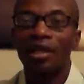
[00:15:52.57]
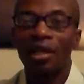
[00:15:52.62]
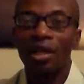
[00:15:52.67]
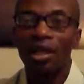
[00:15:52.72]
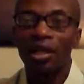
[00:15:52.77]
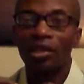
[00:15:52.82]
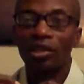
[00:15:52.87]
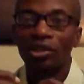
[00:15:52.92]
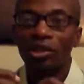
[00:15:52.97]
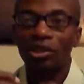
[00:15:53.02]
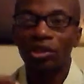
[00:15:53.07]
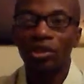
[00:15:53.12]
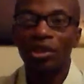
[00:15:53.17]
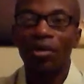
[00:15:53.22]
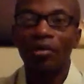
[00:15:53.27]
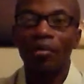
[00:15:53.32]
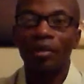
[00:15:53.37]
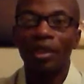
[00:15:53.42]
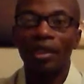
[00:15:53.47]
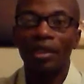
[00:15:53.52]
God,
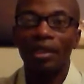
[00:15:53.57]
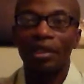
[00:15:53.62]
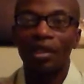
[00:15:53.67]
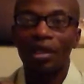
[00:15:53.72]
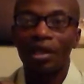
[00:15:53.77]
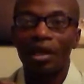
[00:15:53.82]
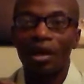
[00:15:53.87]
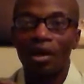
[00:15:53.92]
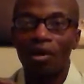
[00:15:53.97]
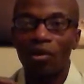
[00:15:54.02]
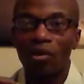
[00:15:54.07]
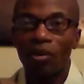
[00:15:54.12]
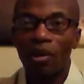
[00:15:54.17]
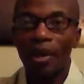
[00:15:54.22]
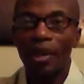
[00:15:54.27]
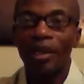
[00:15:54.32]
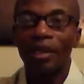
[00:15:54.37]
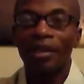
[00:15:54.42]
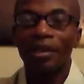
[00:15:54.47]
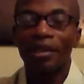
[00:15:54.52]
show me a
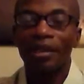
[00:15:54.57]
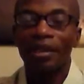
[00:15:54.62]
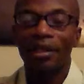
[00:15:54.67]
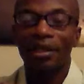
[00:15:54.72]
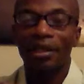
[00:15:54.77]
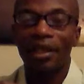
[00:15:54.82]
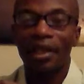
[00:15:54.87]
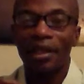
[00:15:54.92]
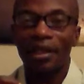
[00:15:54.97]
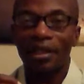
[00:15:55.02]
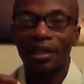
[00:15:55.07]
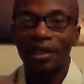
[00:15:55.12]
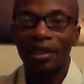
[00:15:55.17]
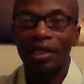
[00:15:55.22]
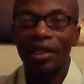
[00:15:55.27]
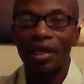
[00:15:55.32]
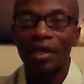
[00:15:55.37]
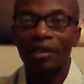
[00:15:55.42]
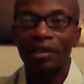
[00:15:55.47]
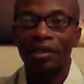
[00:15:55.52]
way that I can
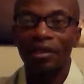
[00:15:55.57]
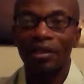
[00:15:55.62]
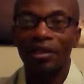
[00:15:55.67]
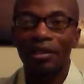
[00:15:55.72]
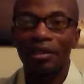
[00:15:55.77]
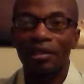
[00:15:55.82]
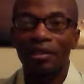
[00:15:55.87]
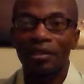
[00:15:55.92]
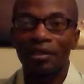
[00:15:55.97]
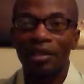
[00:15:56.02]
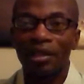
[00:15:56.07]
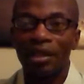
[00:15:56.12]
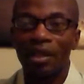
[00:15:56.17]
get out of this.